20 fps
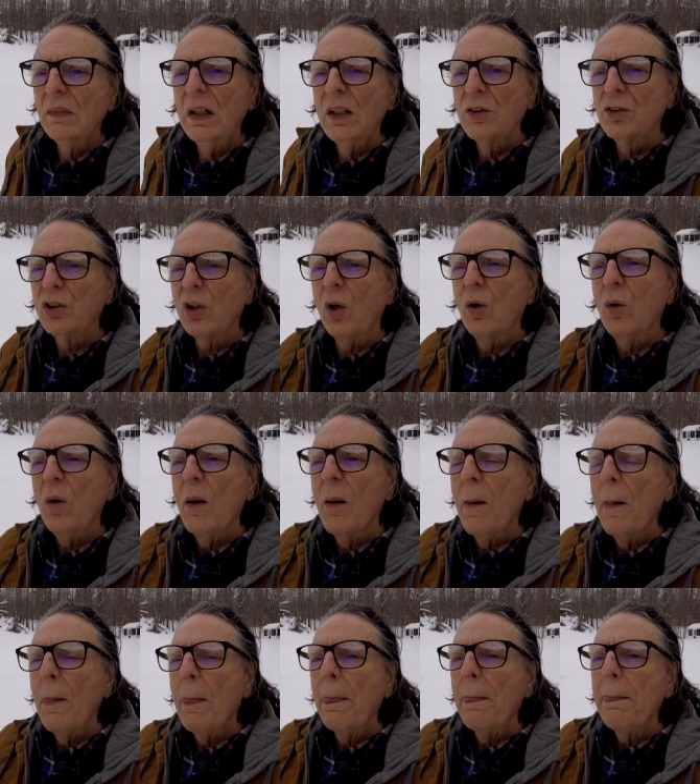So
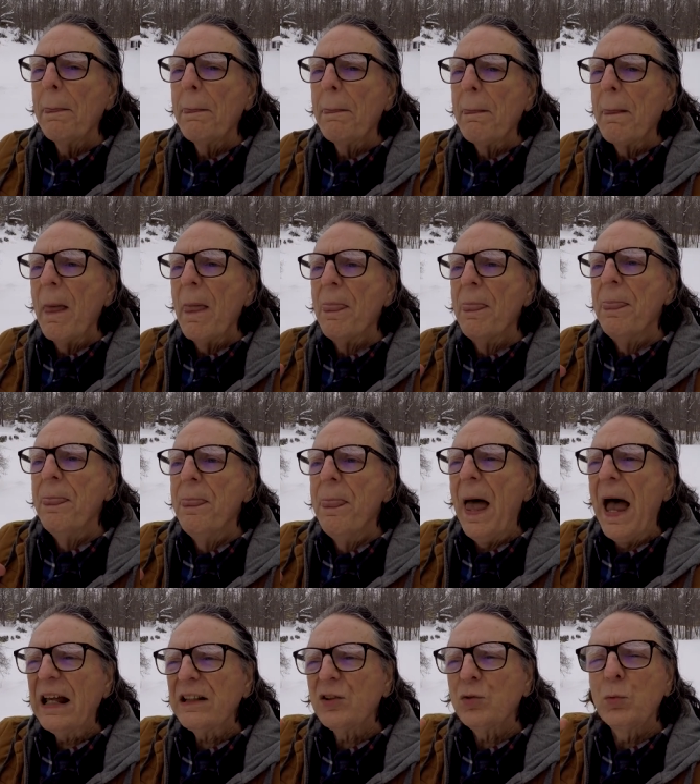
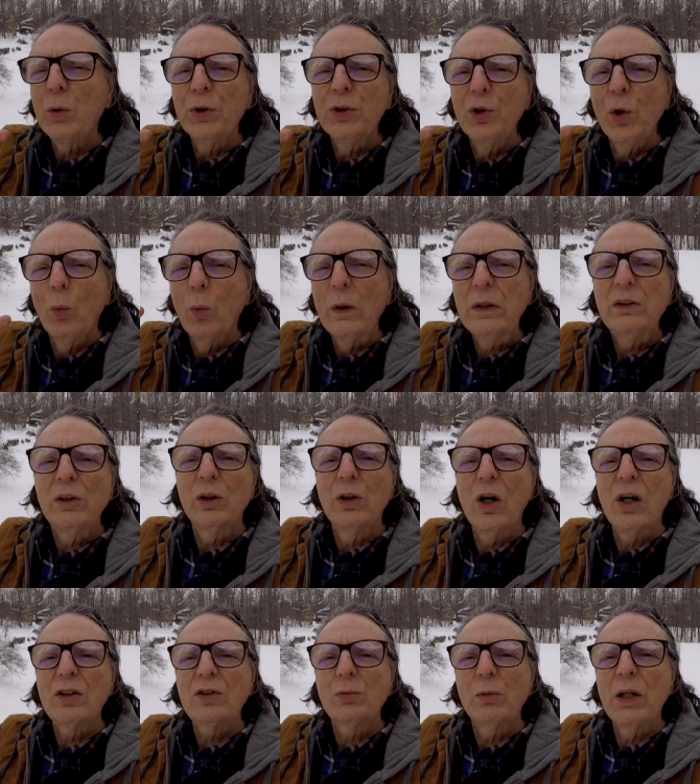that's where your win to
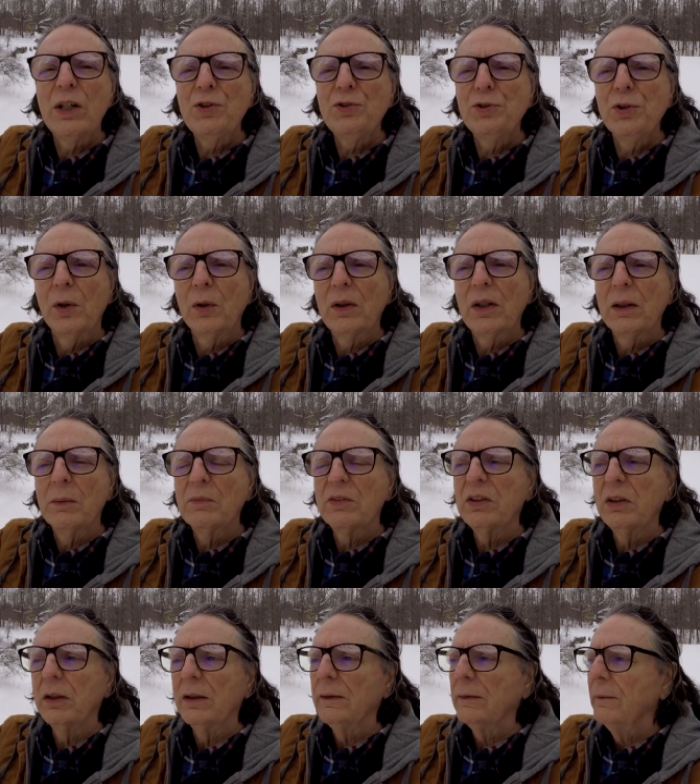loss ratio comes
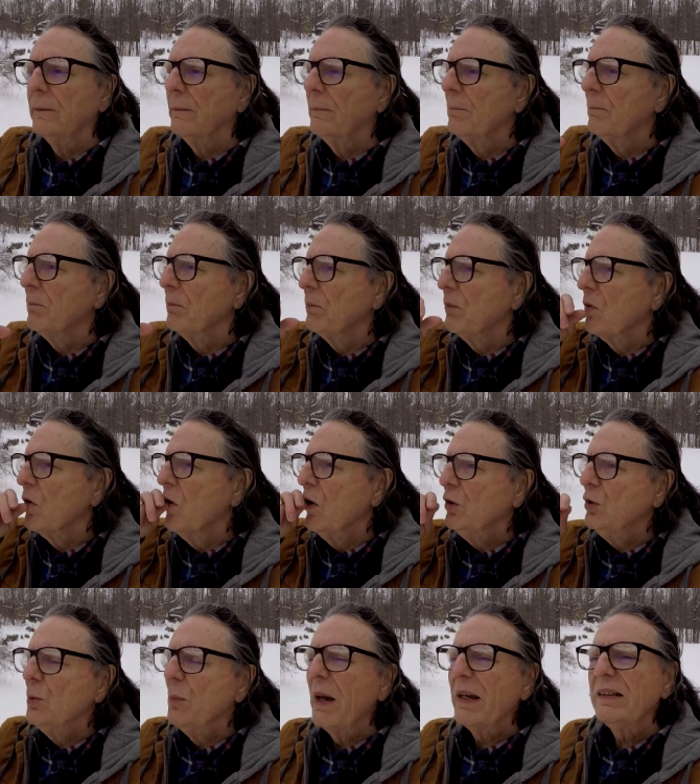in.
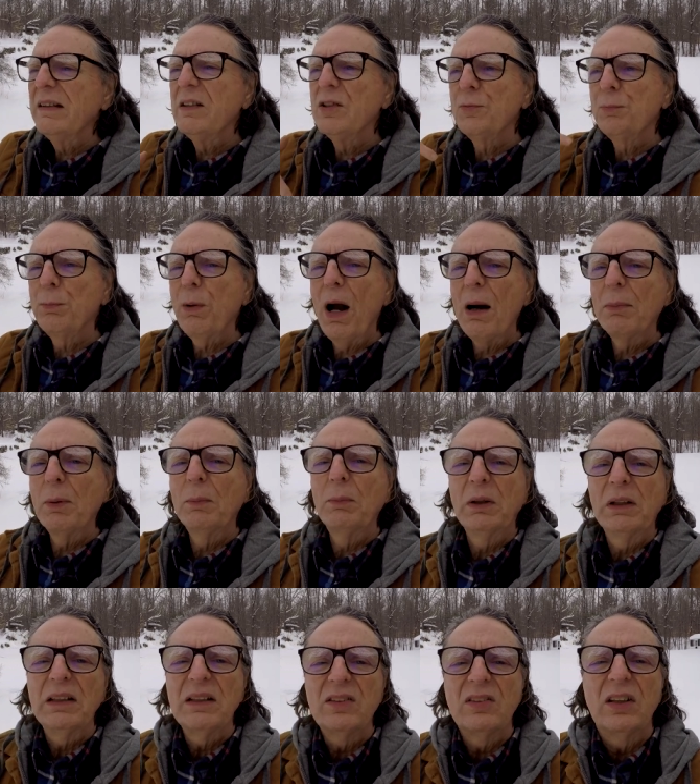You make these
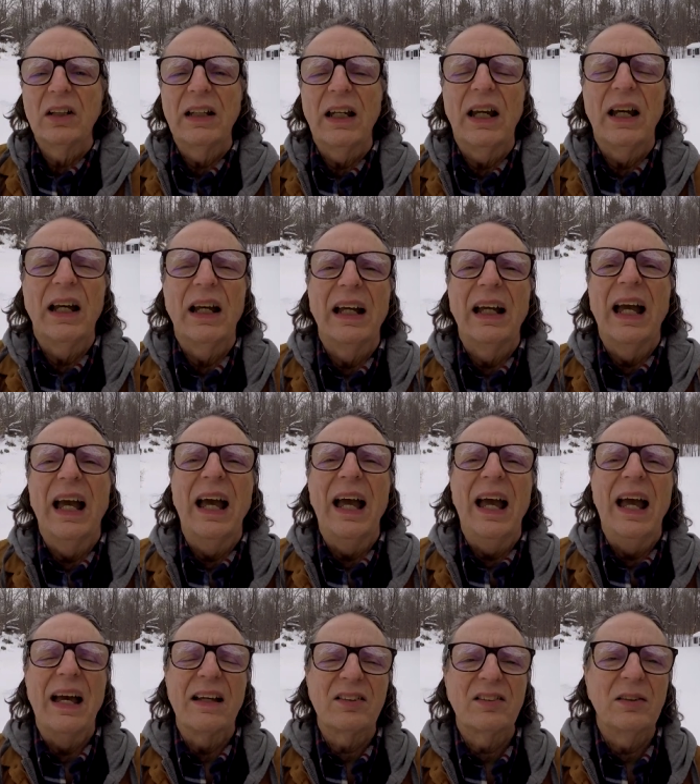probabilistic
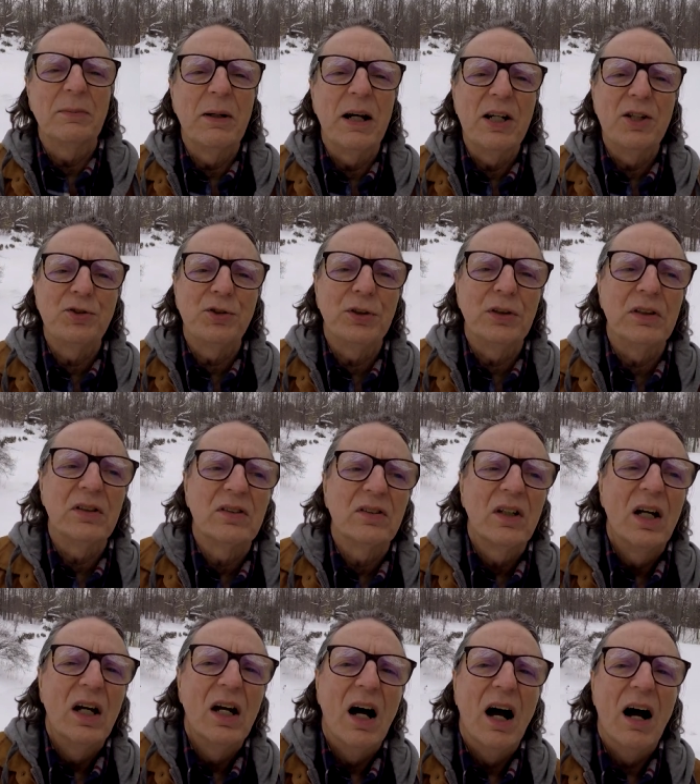estimations
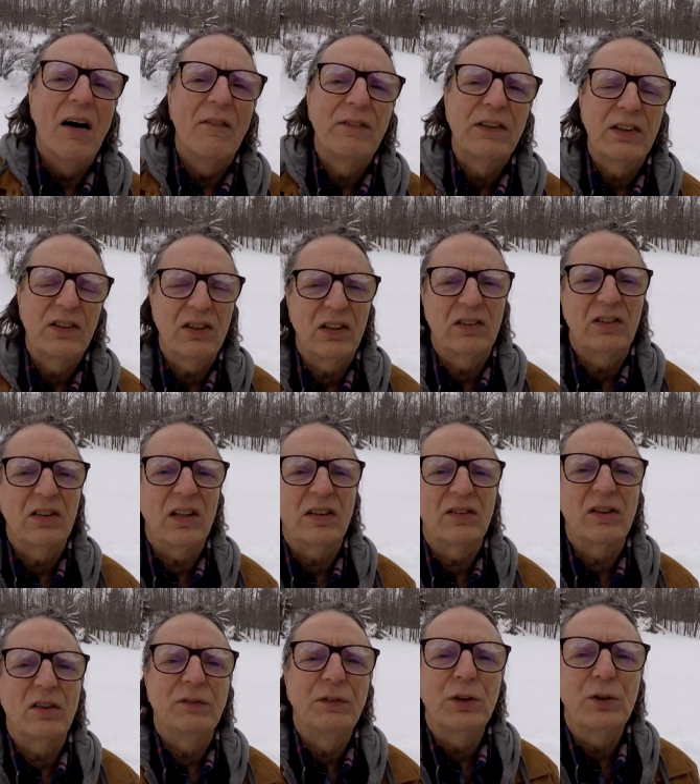of the
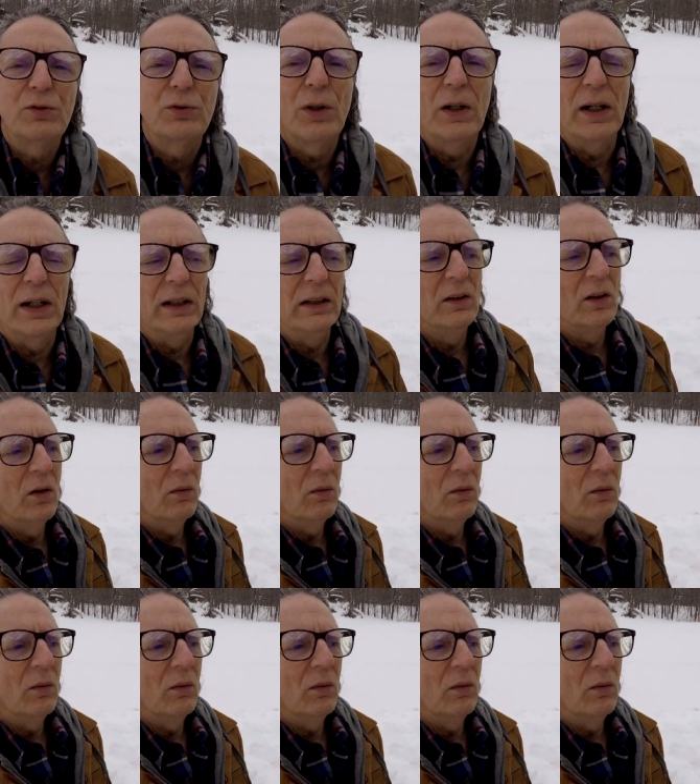success of your trade.